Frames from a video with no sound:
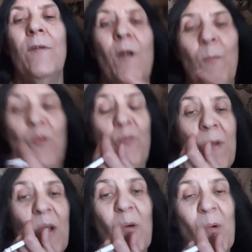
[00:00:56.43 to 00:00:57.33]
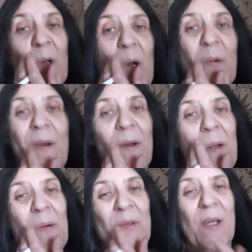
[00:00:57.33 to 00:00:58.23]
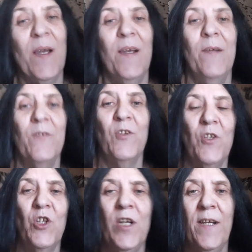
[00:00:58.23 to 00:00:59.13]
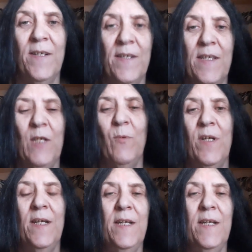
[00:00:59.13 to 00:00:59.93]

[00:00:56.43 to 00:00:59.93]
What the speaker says: a lot of movement going on around outside. I was just checking to see what it